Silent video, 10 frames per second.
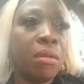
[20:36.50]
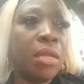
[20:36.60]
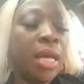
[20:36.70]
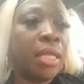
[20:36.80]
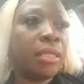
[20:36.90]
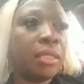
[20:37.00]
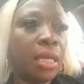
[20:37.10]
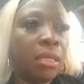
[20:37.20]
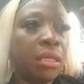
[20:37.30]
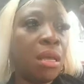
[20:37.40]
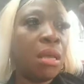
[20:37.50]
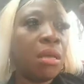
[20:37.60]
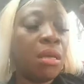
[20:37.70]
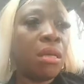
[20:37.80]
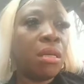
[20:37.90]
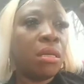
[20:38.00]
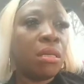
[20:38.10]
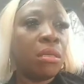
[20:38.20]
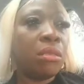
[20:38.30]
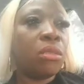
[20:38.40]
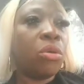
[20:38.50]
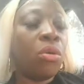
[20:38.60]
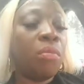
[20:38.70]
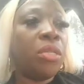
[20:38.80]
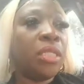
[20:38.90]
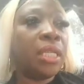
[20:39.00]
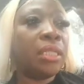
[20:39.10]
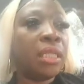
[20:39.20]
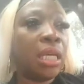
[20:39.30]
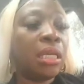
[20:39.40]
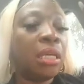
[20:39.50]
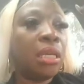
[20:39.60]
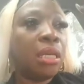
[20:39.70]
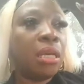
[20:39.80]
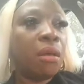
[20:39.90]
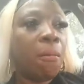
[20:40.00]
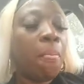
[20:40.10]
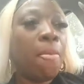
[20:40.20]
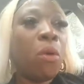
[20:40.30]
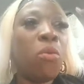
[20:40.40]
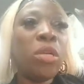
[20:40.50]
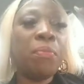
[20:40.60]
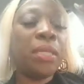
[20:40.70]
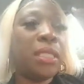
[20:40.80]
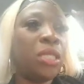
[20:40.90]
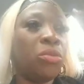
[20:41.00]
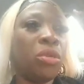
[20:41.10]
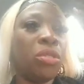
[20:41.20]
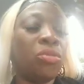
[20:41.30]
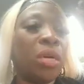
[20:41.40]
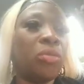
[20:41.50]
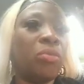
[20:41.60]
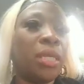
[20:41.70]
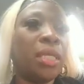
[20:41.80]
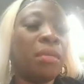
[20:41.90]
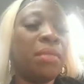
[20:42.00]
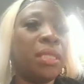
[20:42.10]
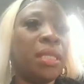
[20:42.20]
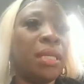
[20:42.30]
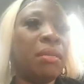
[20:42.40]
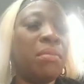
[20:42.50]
You understand? So me just saying, a whole heap of things we go through as woman at the business, and